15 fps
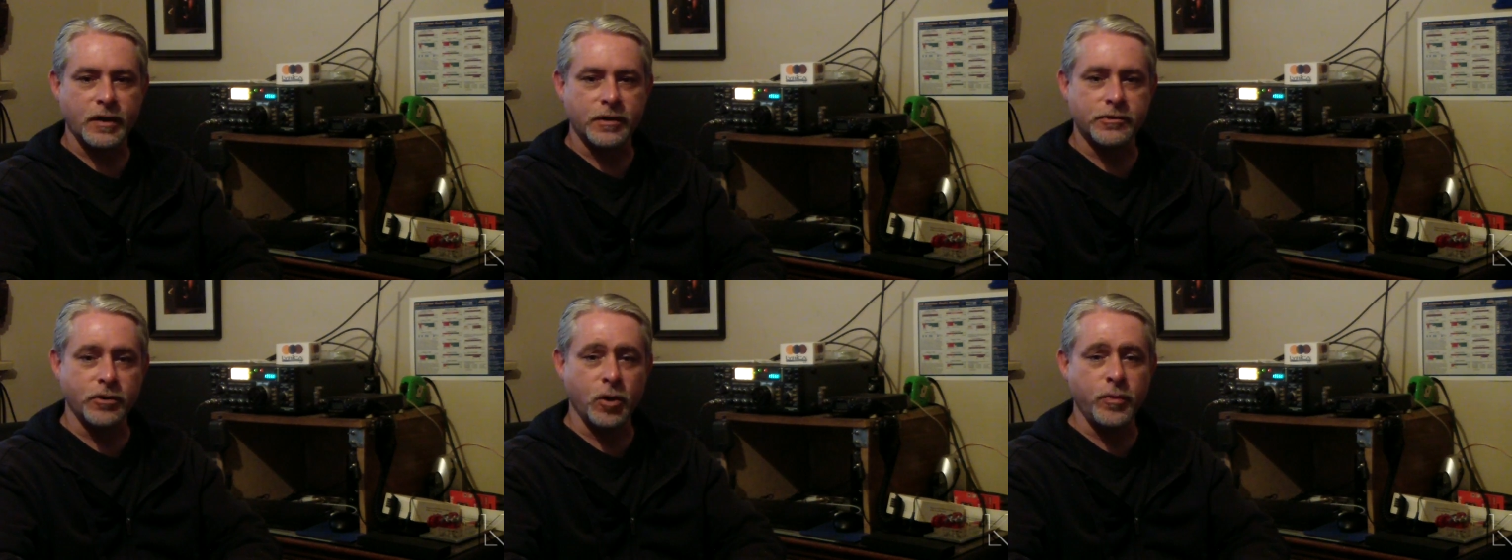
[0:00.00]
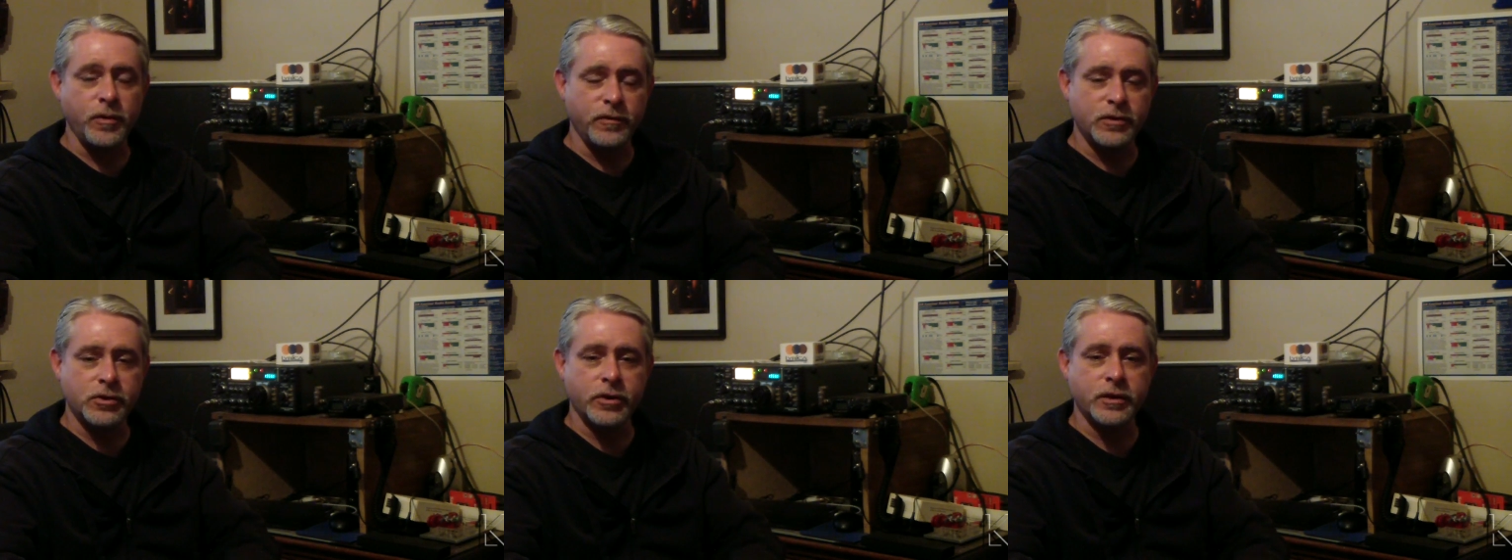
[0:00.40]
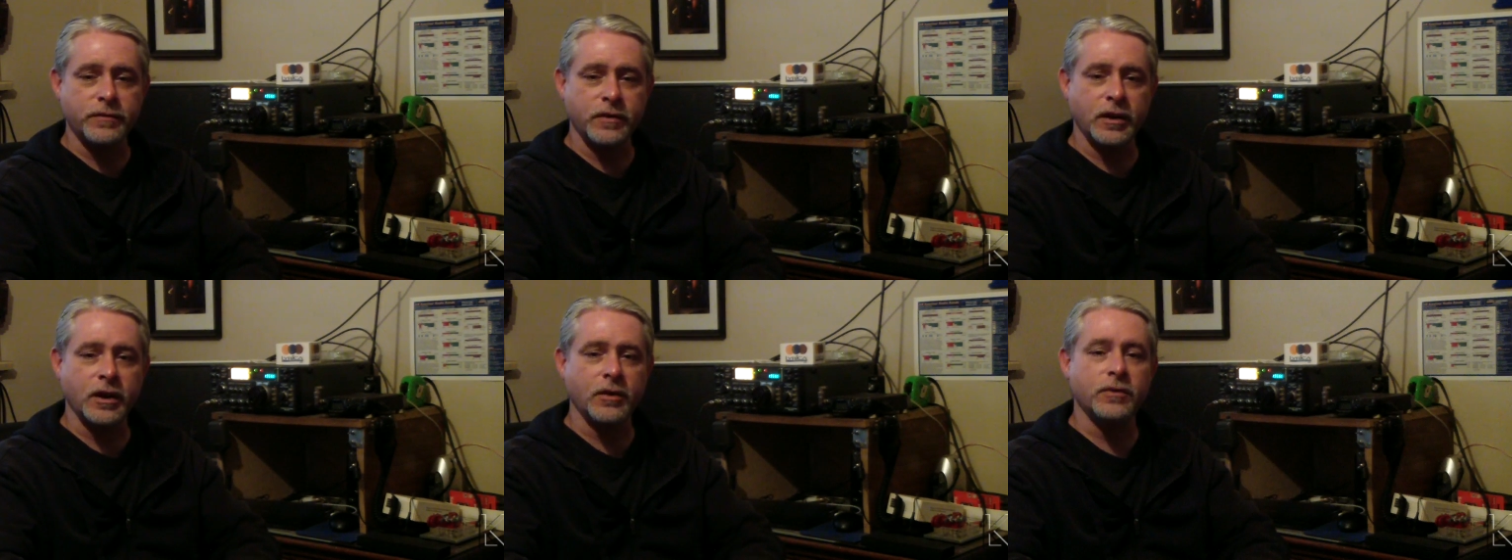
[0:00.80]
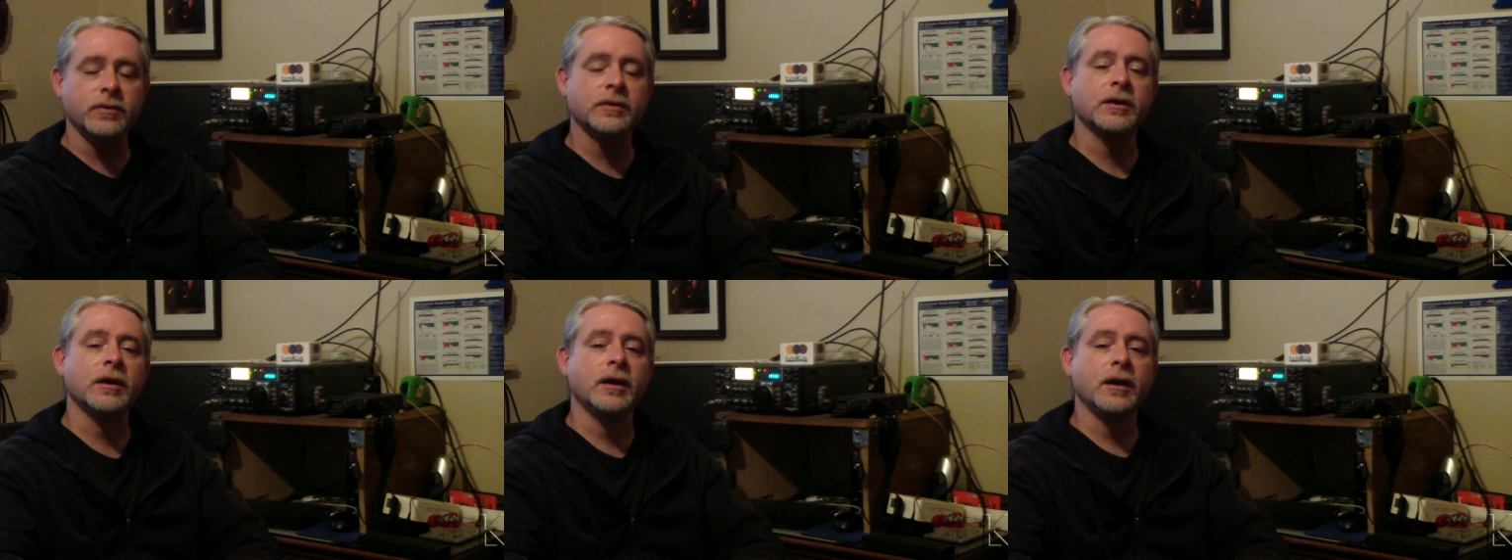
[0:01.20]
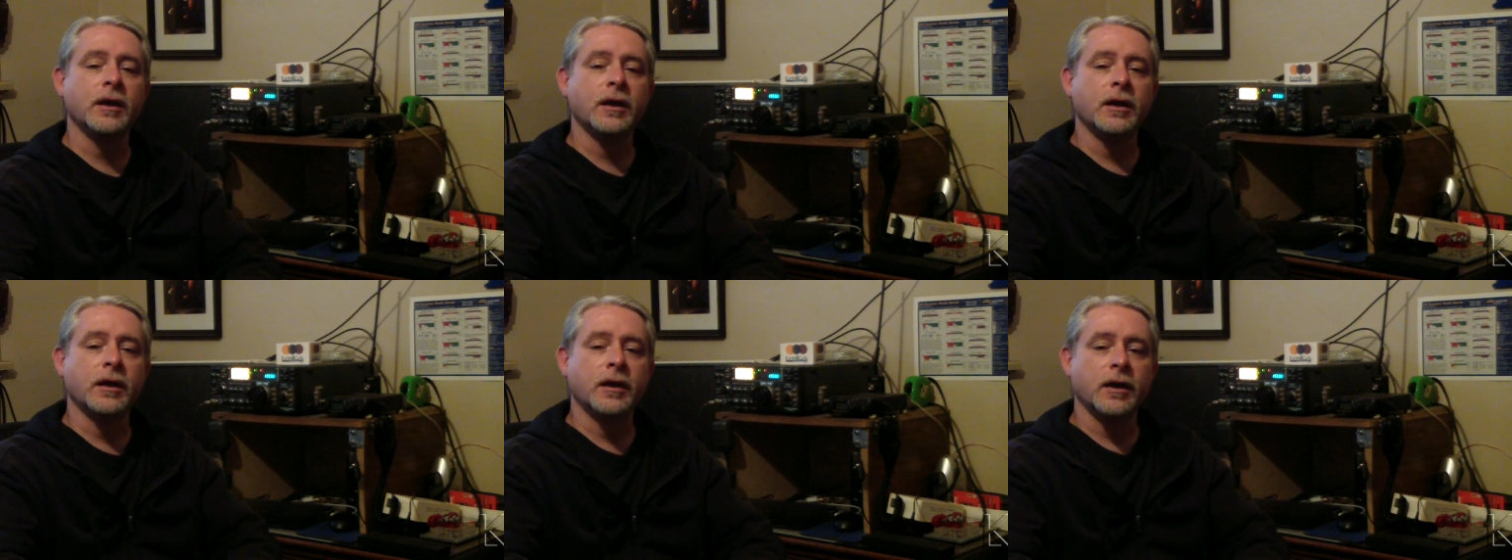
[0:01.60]
So I hope you've enjoyed the video.
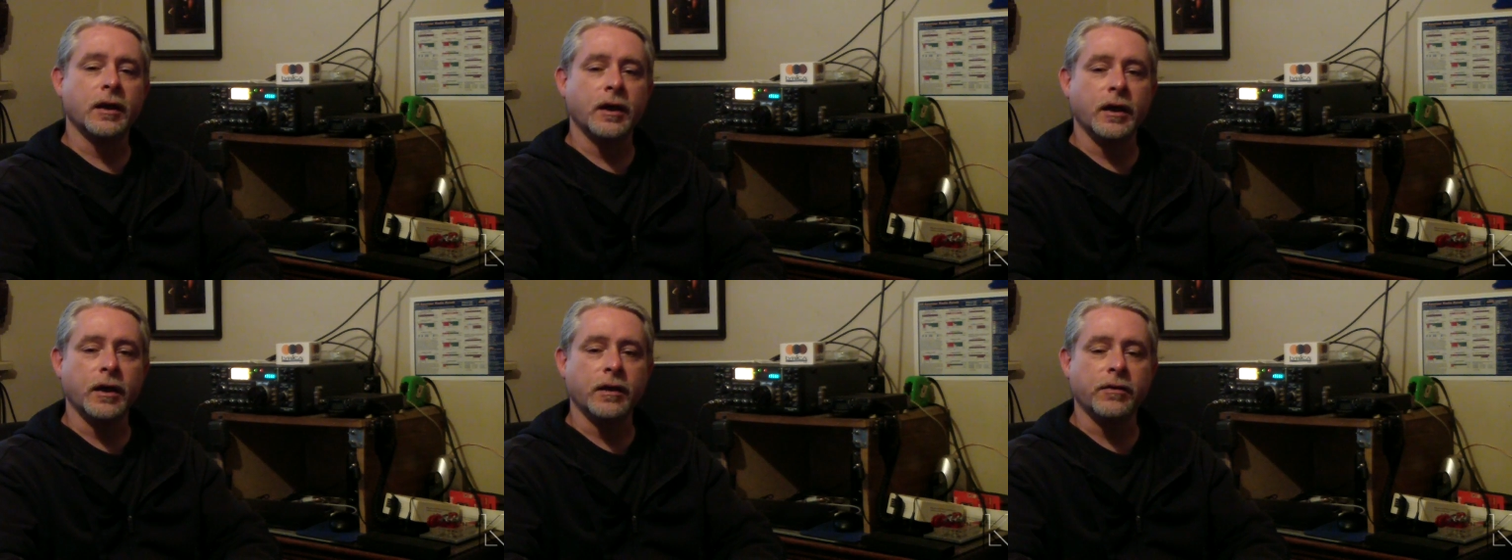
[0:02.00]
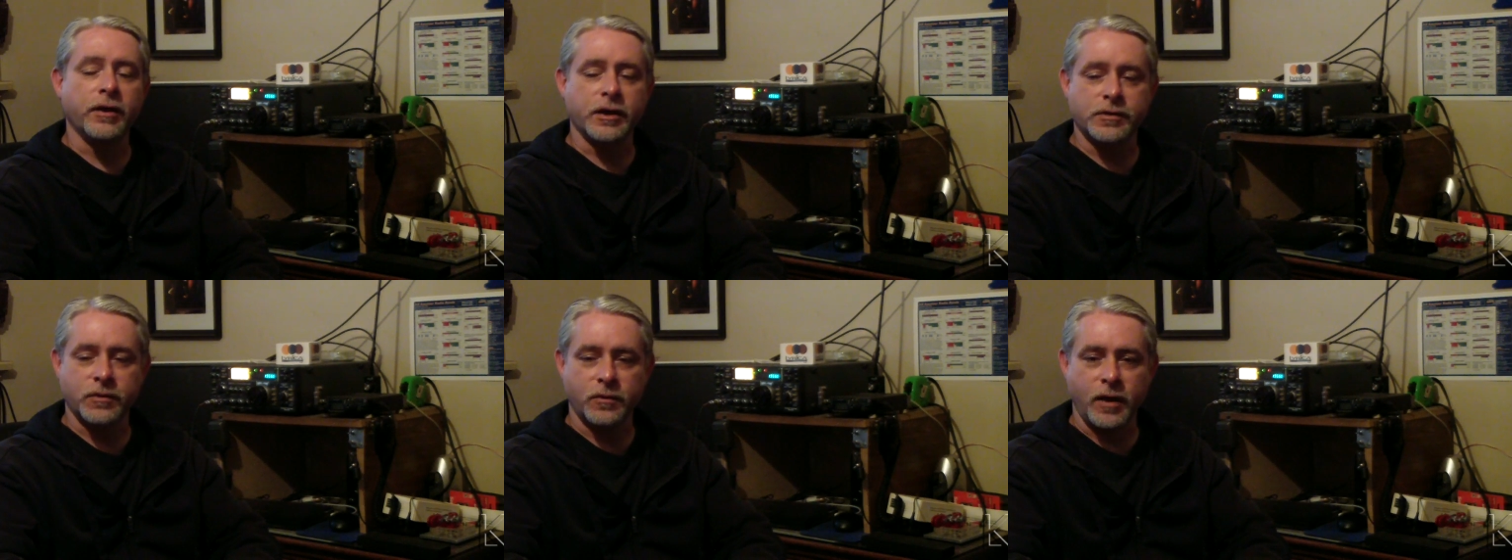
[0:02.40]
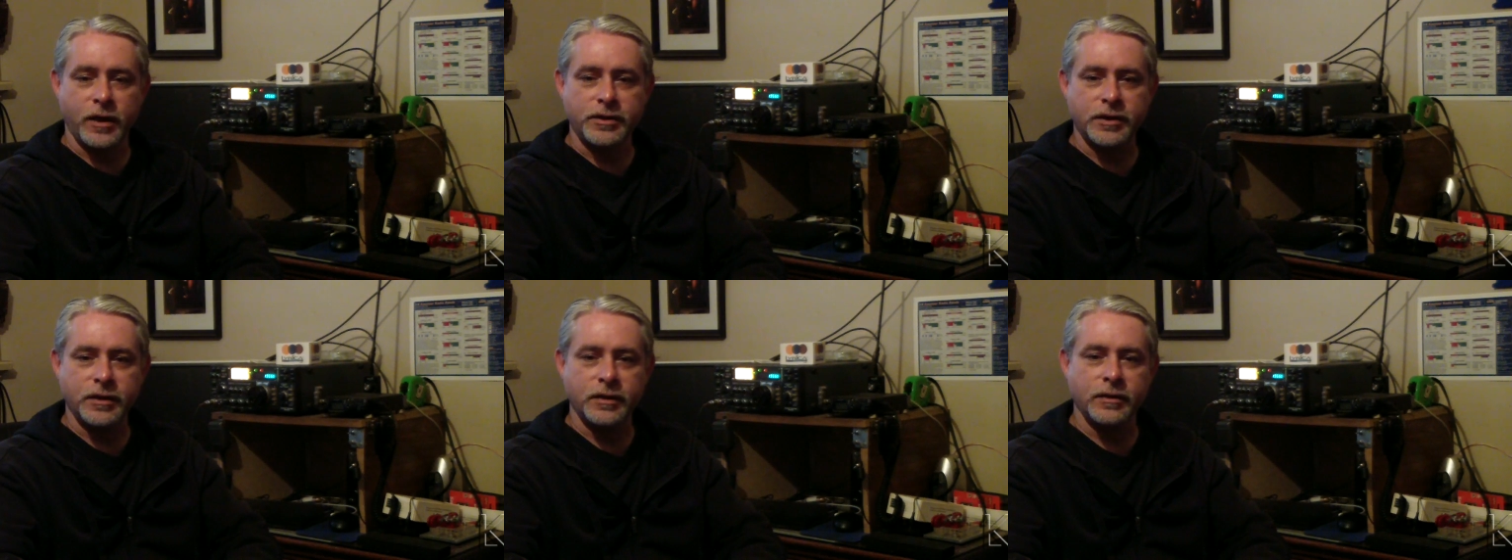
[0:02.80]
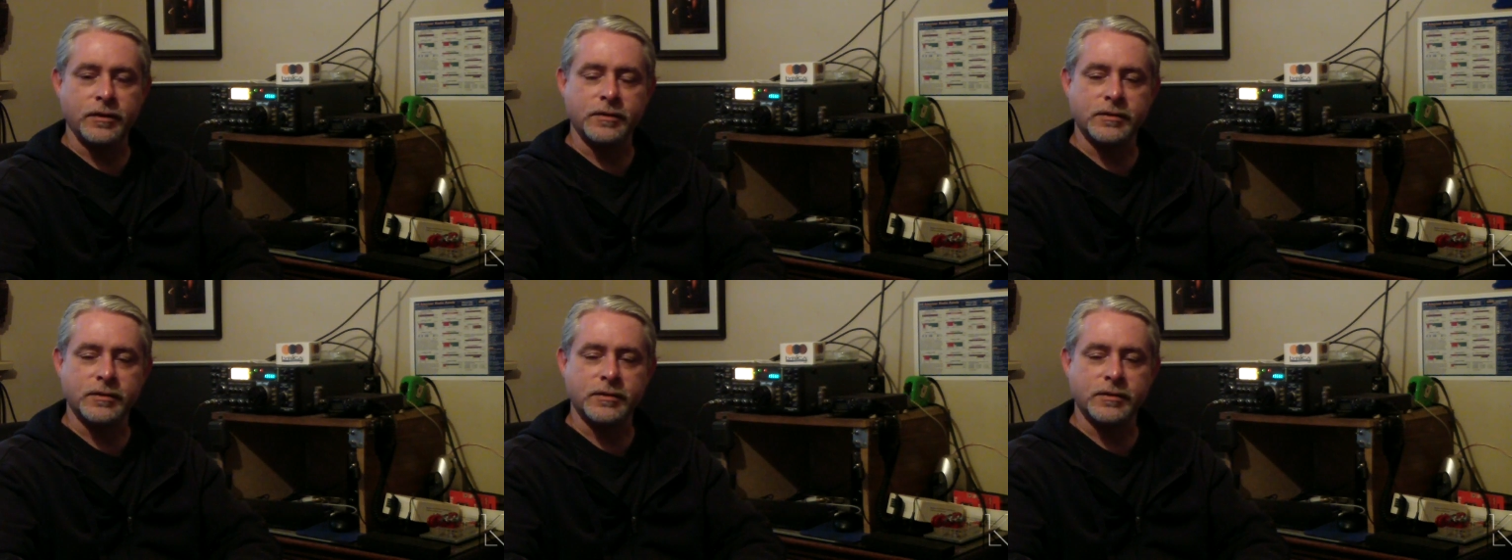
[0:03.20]
And thanks for watching.